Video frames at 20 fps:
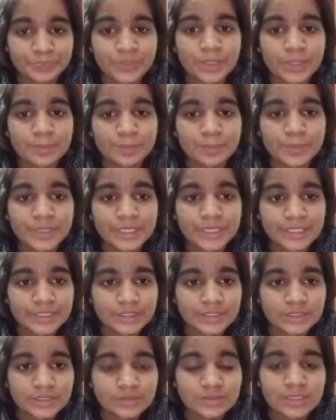
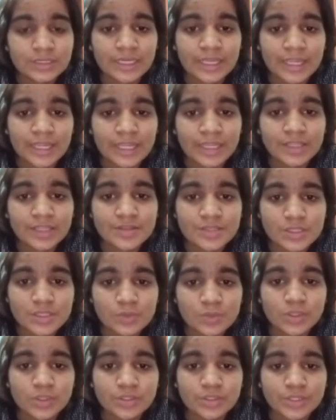Print a is
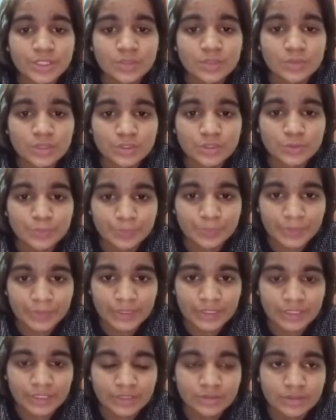equal to
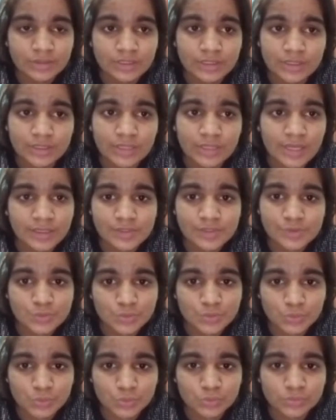b, that is
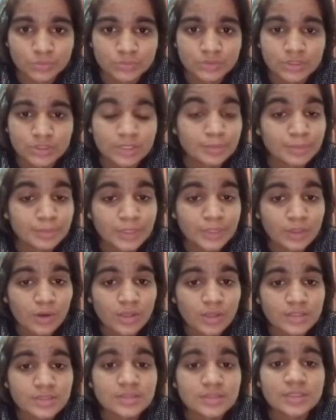true
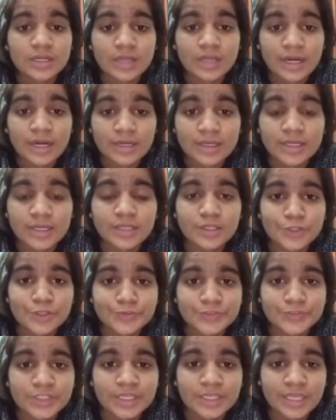because the content
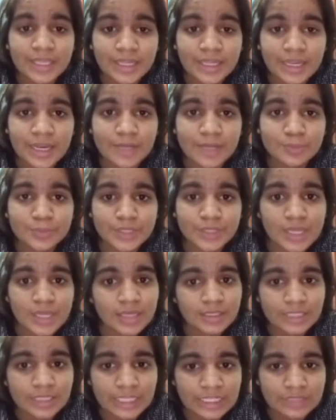of the a and b
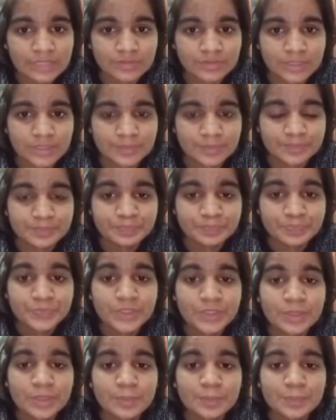are equal.
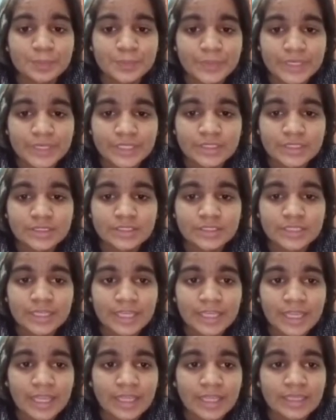Print
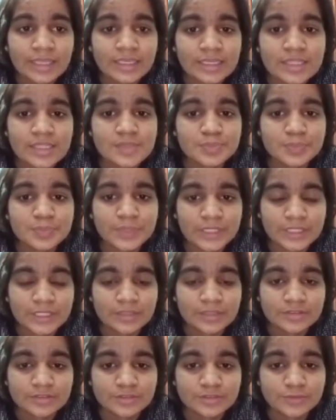a is b,
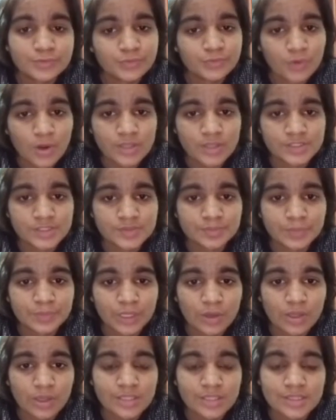false
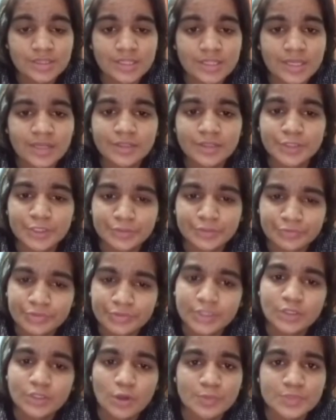because they are
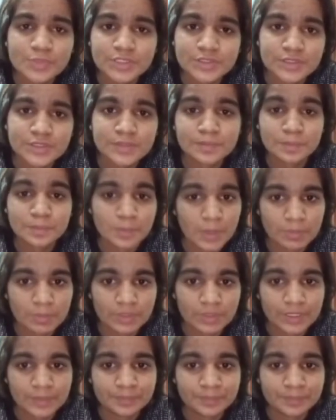different objects in memory.